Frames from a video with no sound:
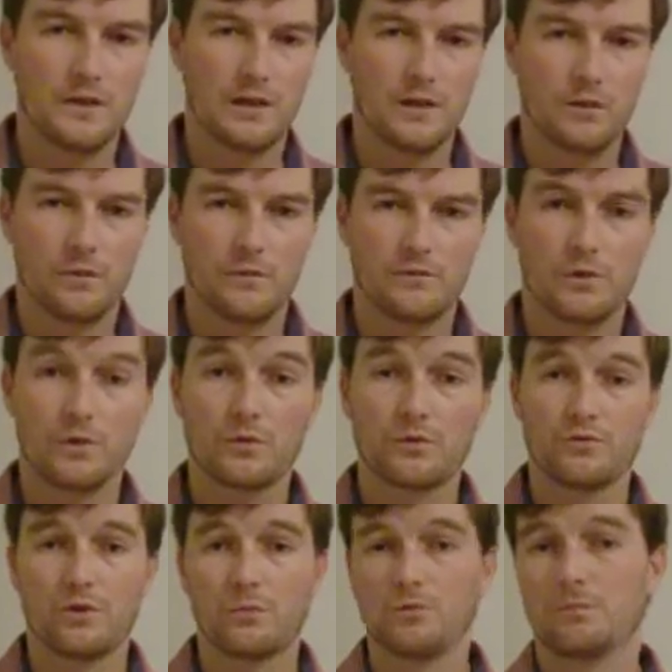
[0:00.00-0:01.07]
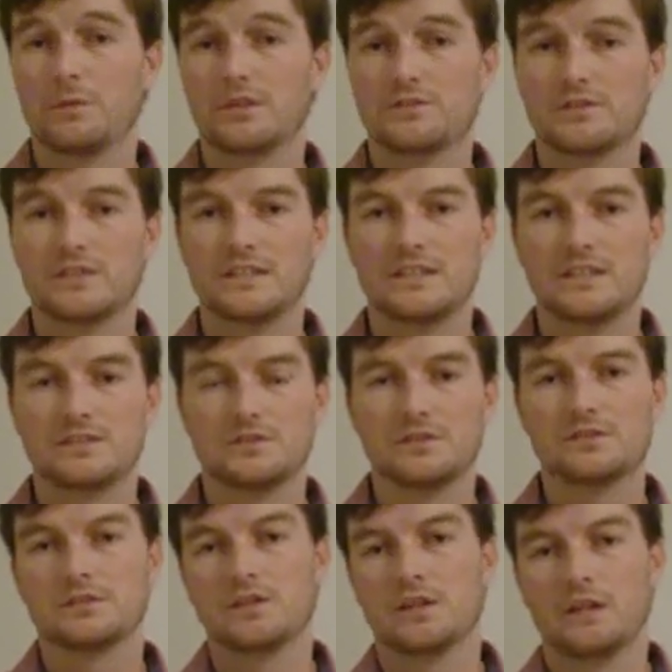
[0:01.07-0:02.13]
Our vertical jump was measured in
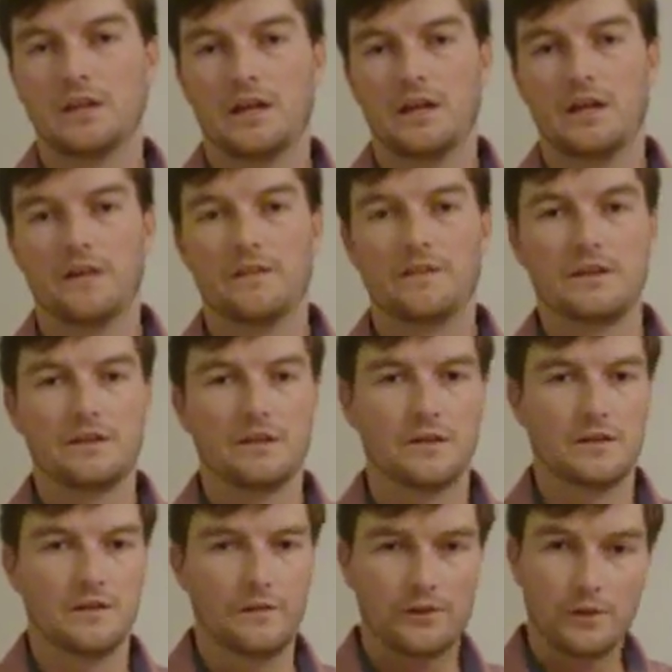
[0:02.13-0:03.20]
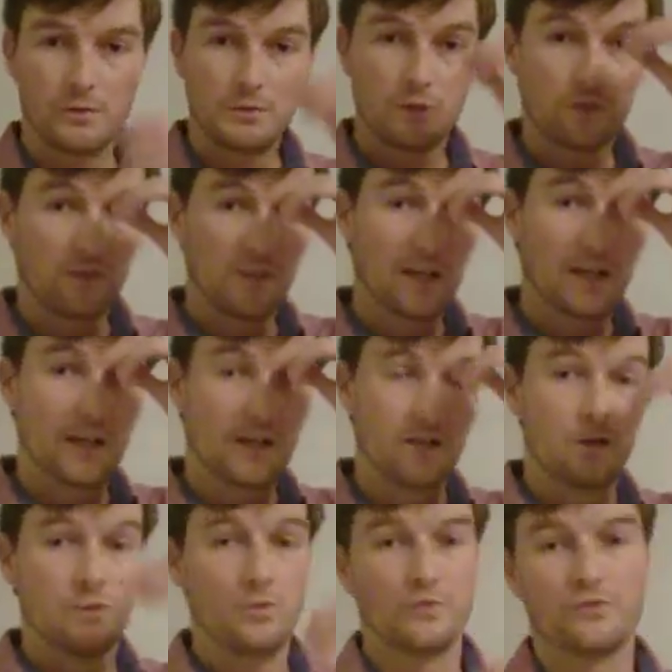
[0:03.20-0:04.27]
inches, and the 30-meter fly
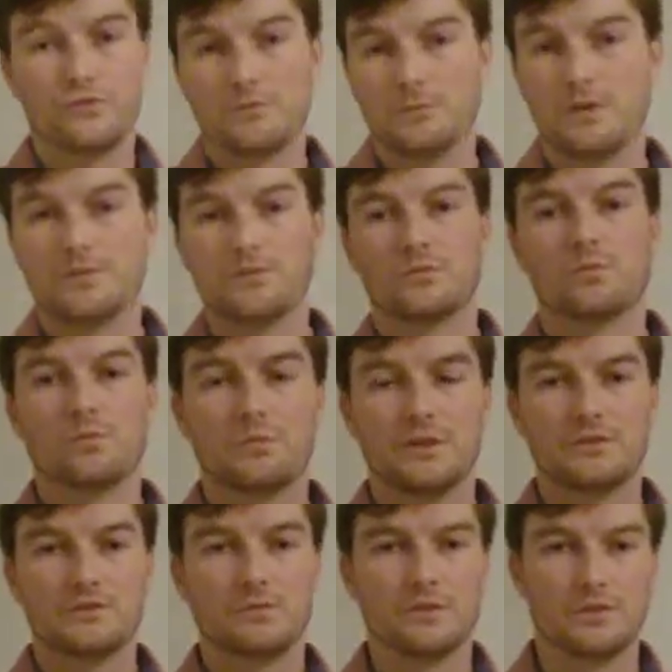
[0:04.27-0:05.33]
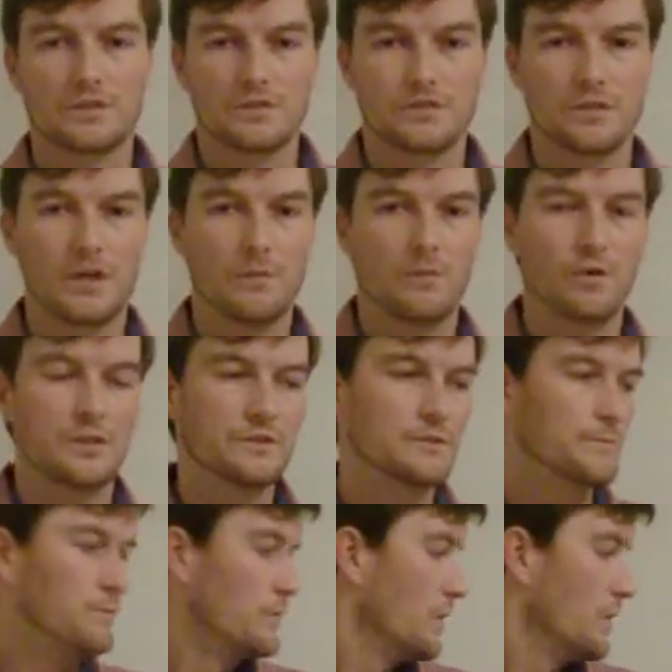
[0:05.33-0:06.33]
was measured with a stopwatch.